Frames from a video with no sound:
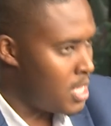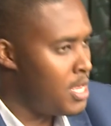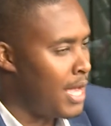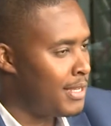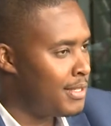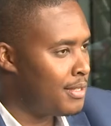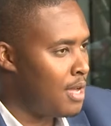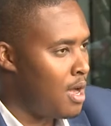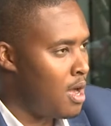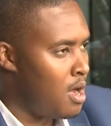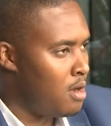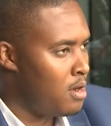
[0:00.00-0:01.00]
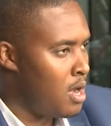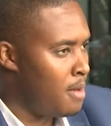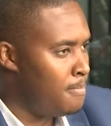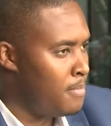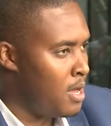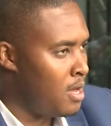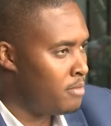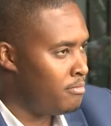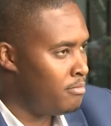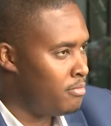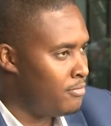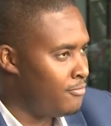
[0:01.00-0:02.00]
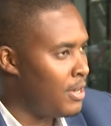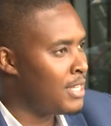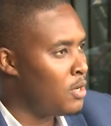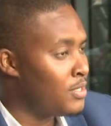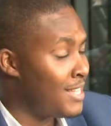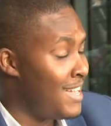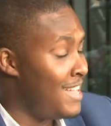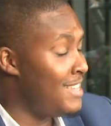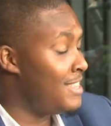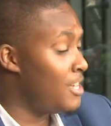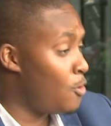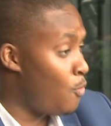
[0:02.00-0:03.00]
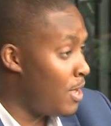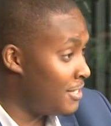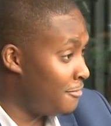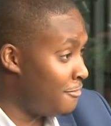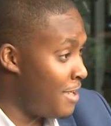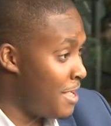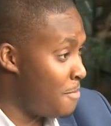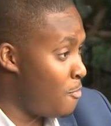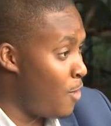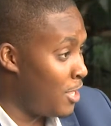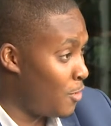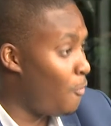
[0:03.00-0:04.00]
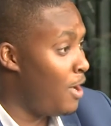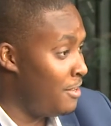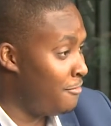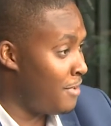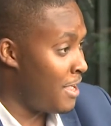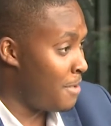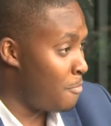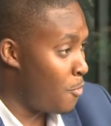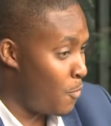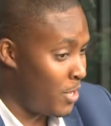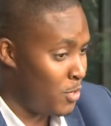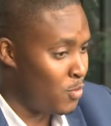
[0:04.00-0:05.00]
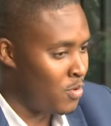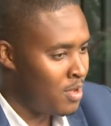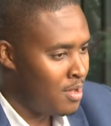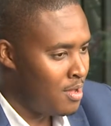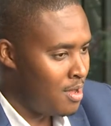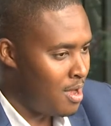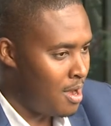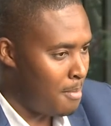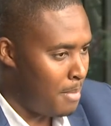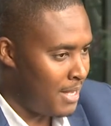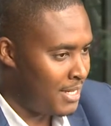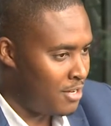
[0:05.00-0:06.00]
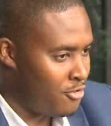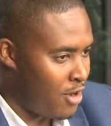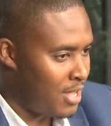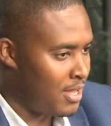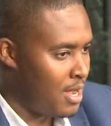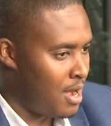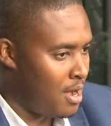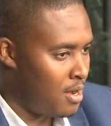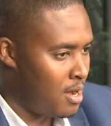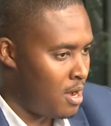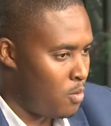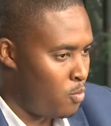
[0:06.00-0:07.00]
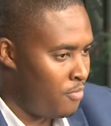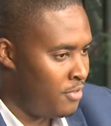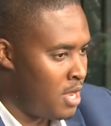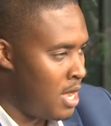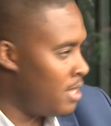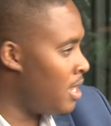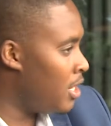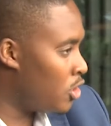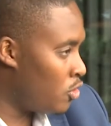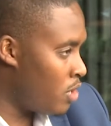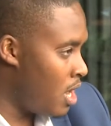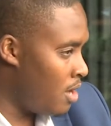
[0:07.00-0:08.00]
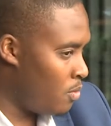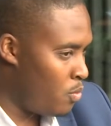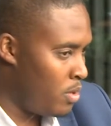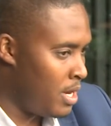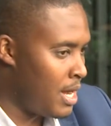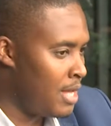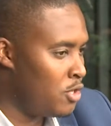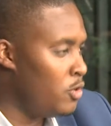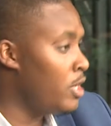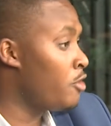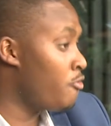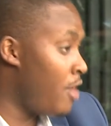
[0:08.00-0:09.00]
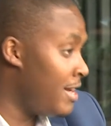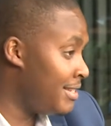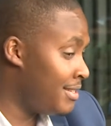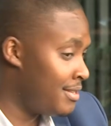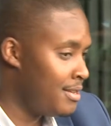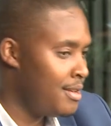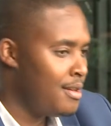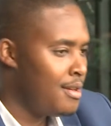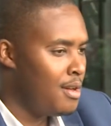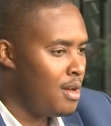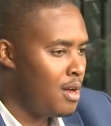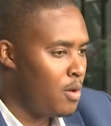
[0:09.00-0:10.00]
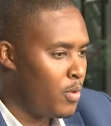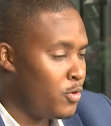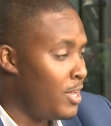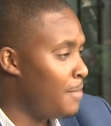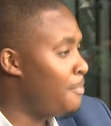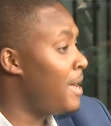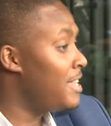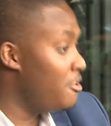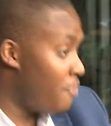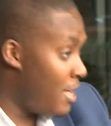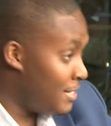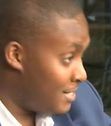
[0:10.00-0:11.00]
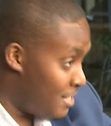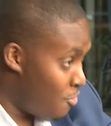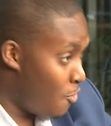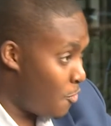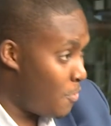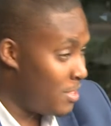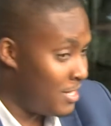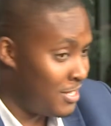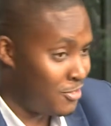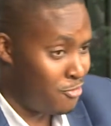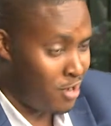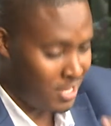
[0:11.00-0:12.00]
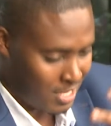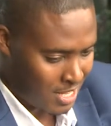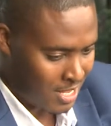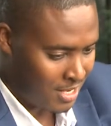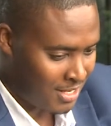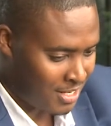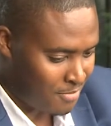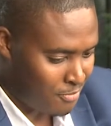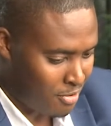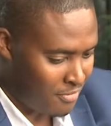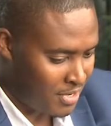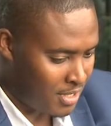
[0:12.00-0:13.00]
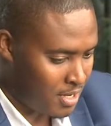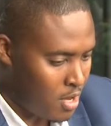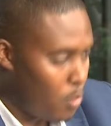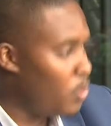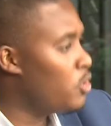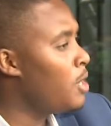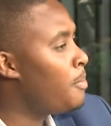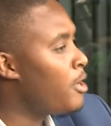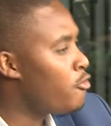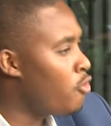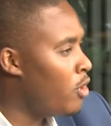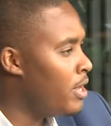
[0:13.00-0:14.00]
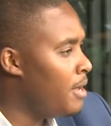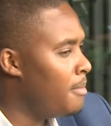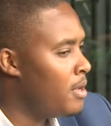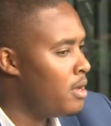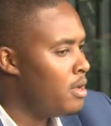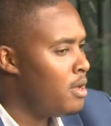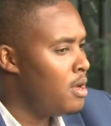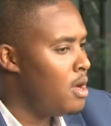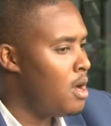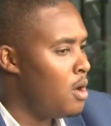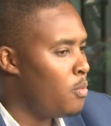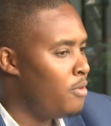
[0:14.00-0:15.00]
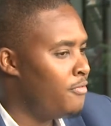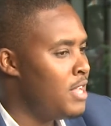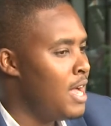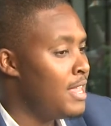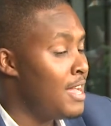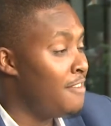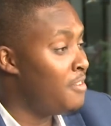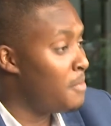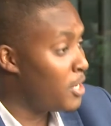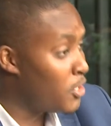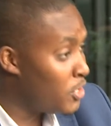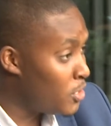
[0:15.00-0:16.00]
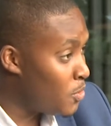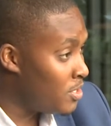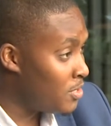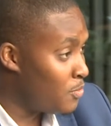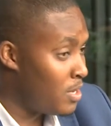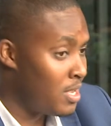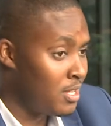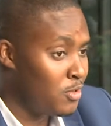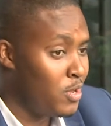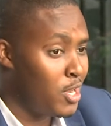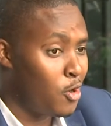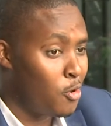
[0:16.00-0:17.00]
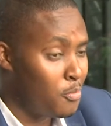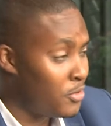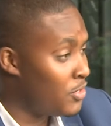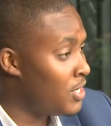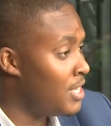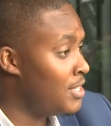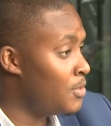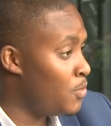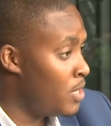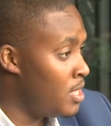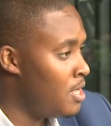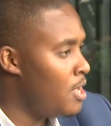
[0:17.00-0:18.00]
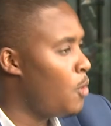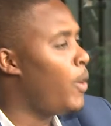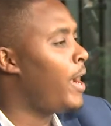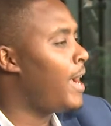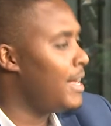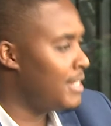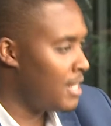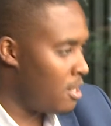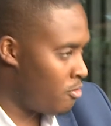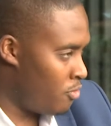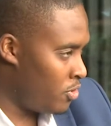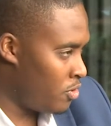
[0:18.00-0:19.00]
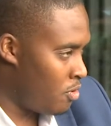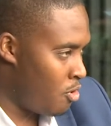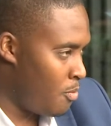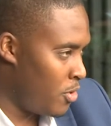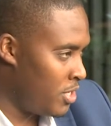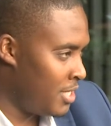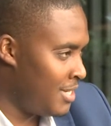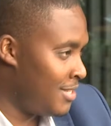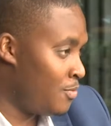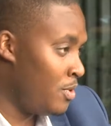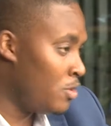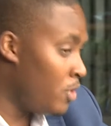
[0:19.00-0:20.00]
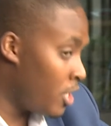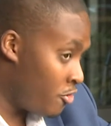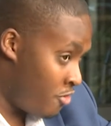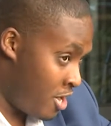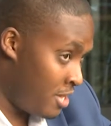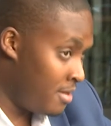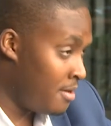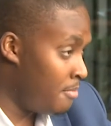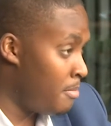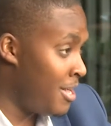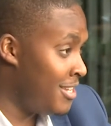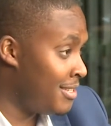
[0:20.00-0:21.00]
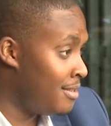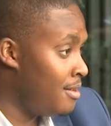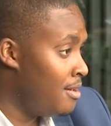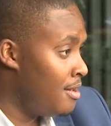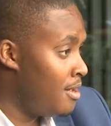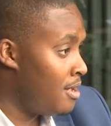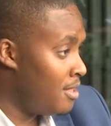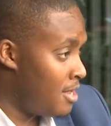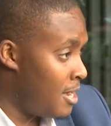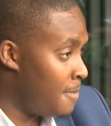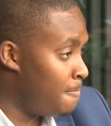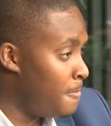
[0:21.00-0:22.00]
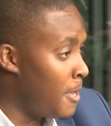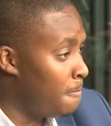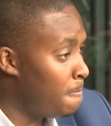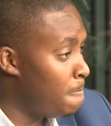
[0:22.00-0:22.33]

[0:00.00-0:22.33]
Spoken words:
Yes. First, I would say anything quantifiable and qualifiable we do. But in Rwanda, we've done sugar. We are doing rice. We're doing paddy rice, the local one that is growing in the eastern province. We're doing petroleum. We've done pharmaceuticals. We're doing computers. We're cutting across all commodities. We're doing grain, maize, and yeah.